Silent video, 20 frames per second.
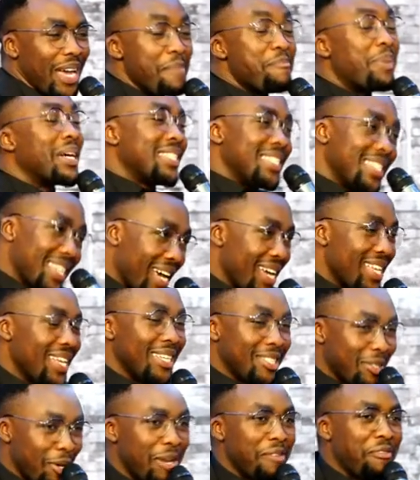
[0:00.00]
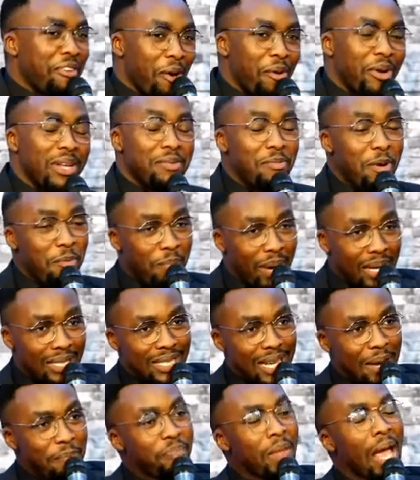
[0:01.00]
But in Kenya, it's only found in
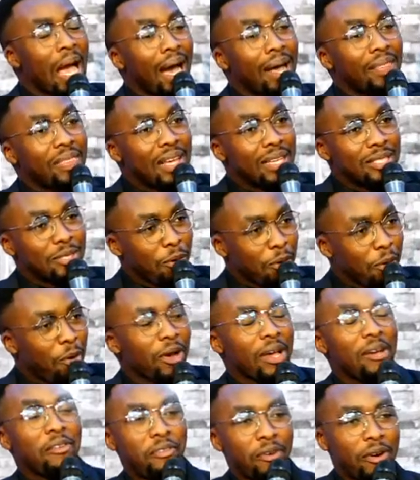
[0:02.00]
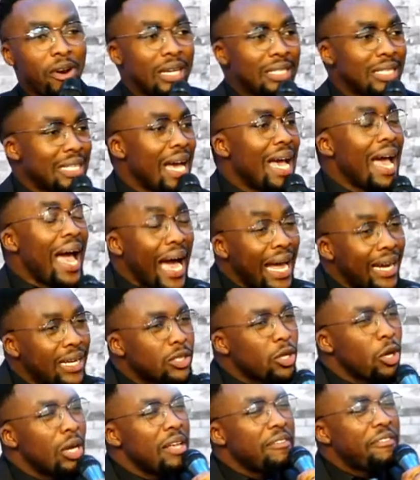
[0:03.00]
Mombasa at the Sokoke forest, and it's
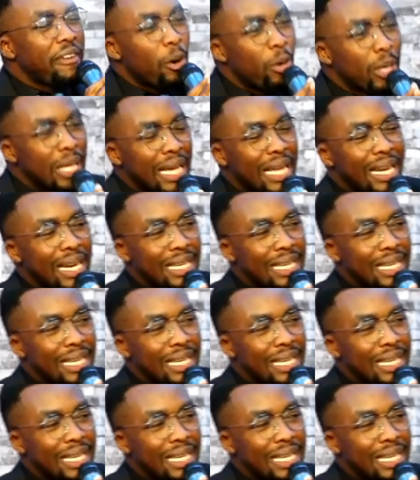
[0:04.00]
only found in a